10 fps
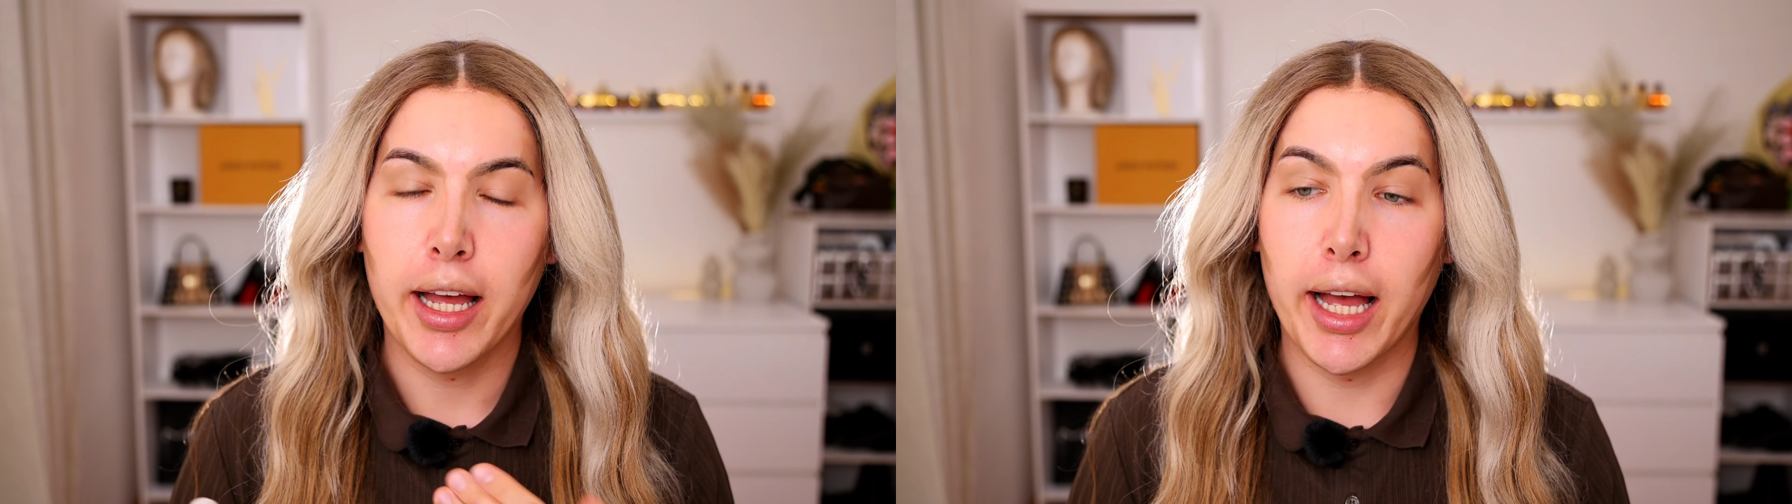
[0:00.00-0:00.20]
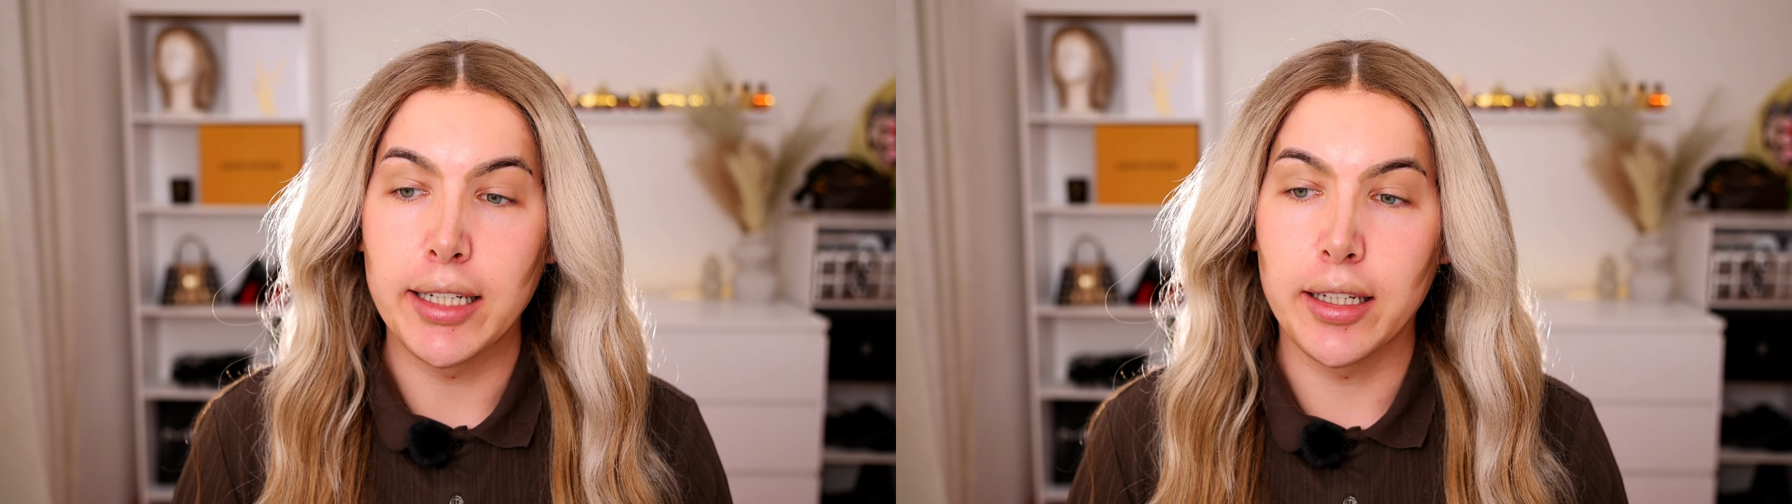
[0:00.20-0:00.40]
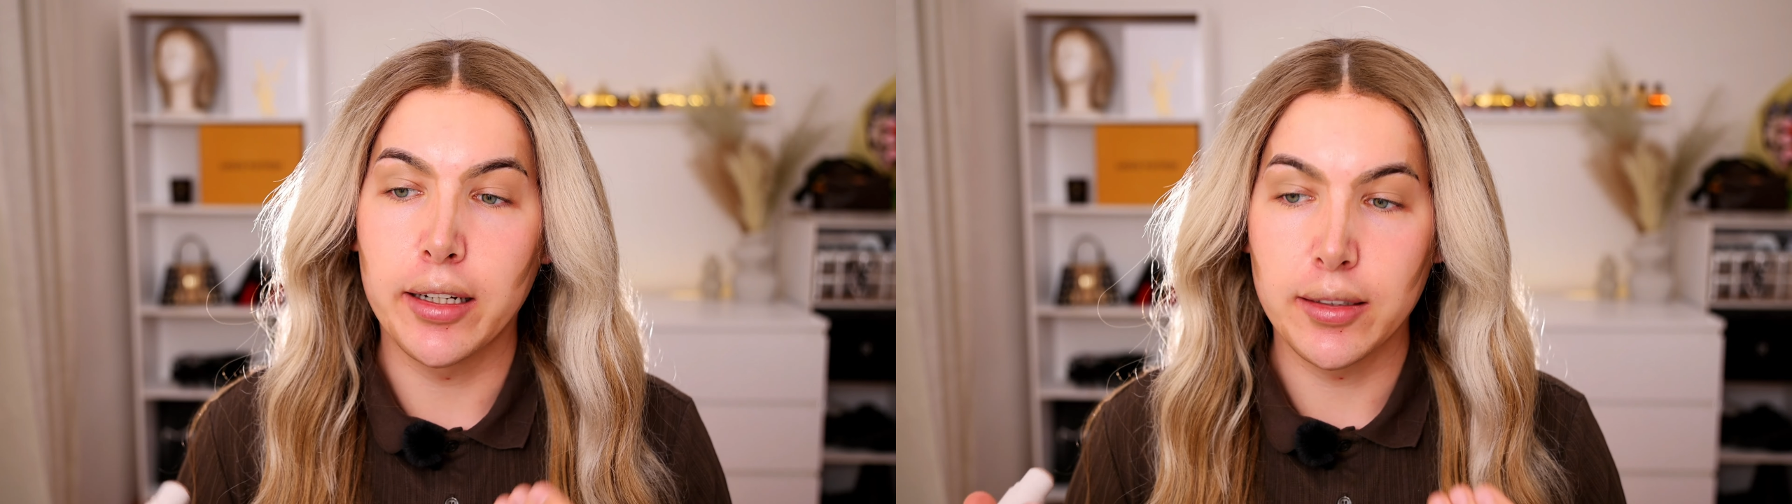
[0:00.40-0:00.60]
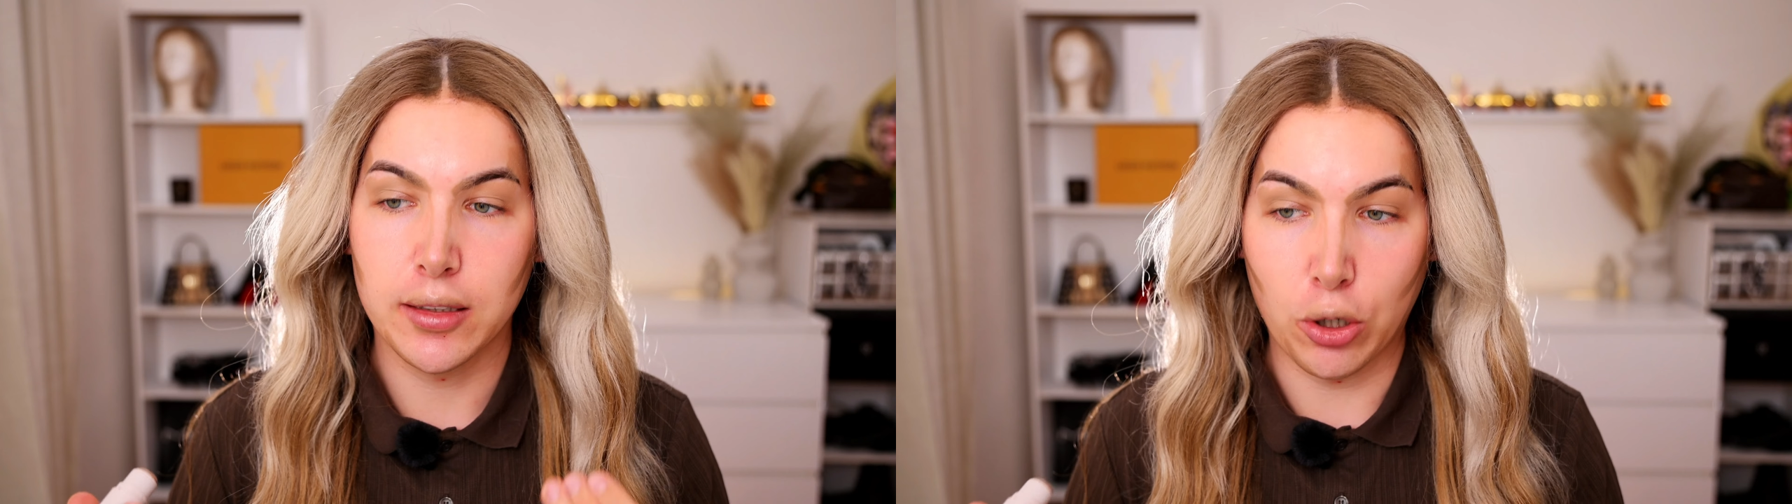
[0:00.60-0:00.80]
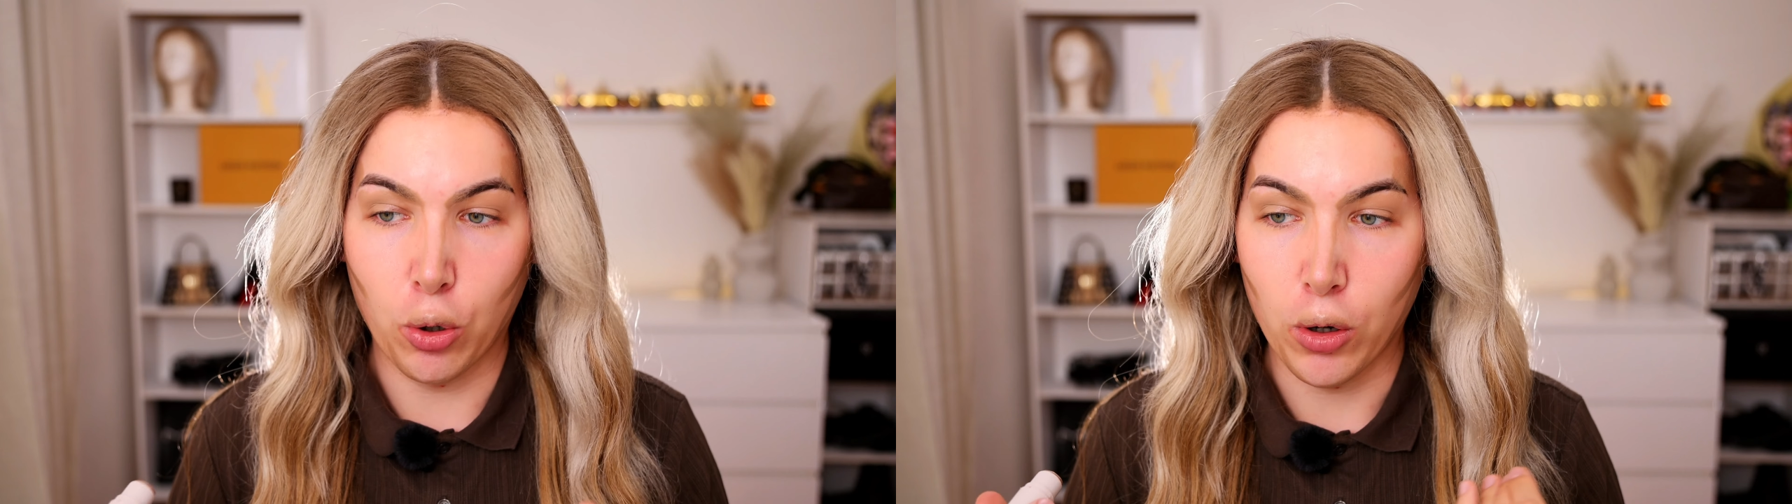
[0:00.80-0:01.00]
and it is
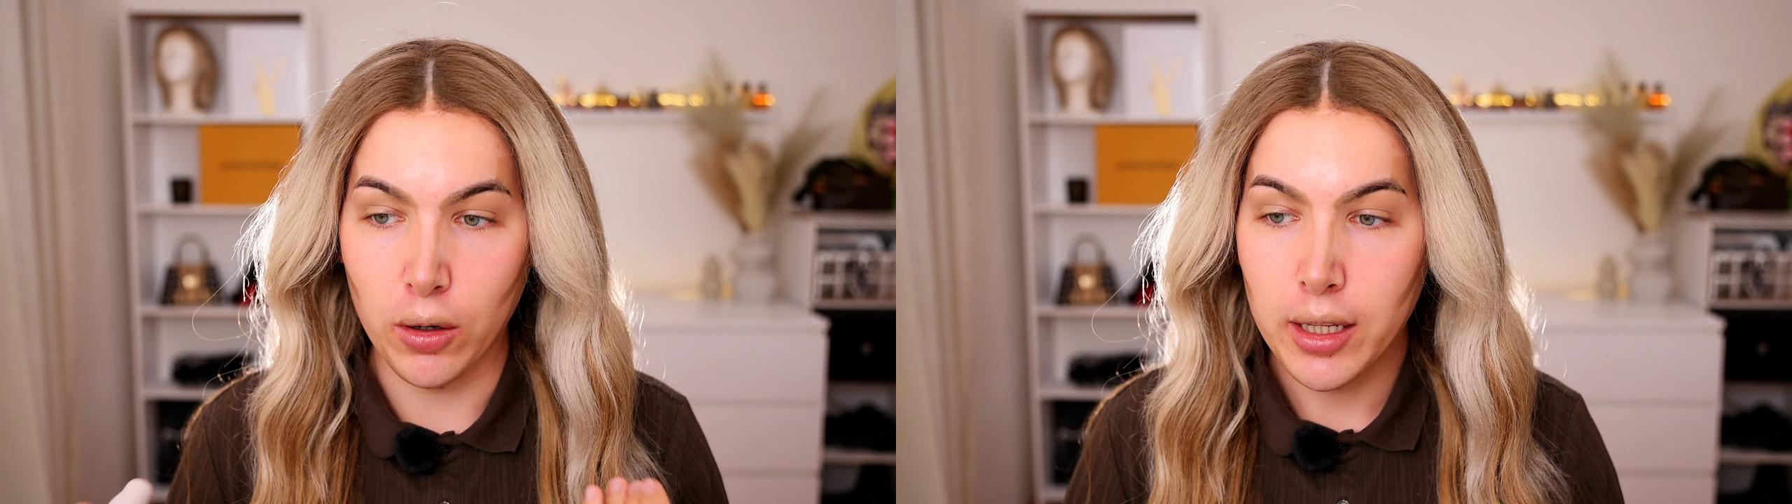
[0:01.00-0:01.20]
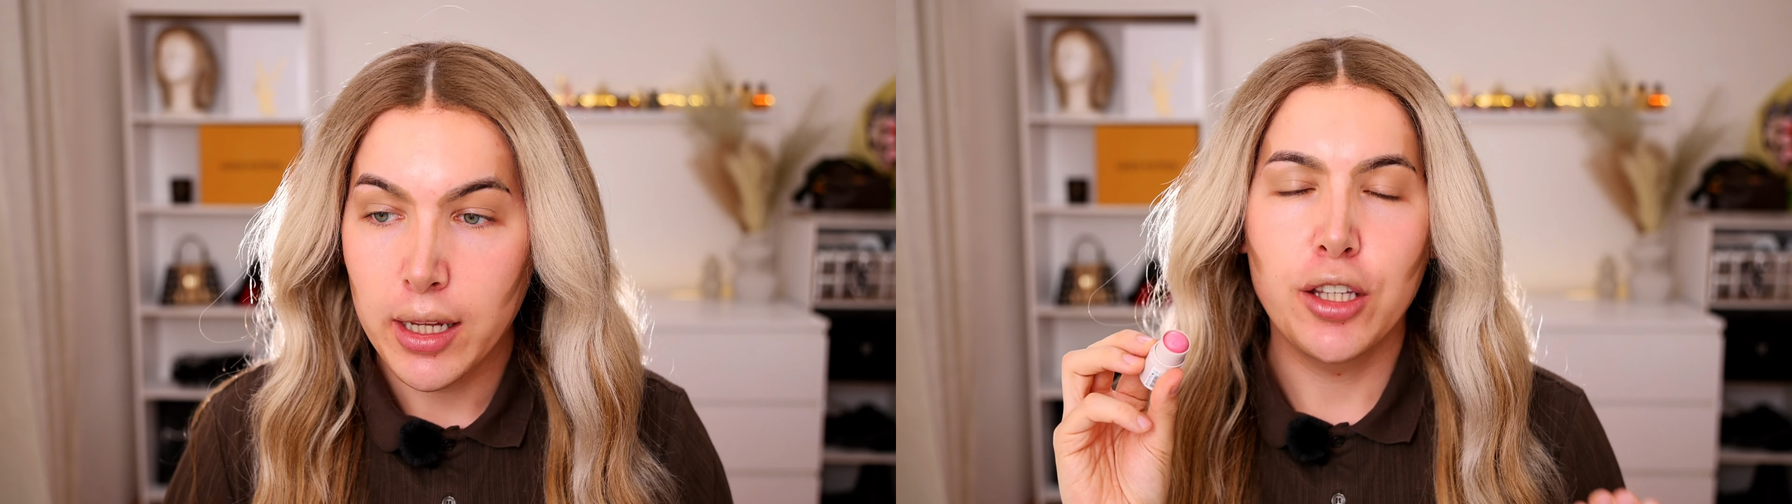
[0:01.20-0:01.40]
the goal.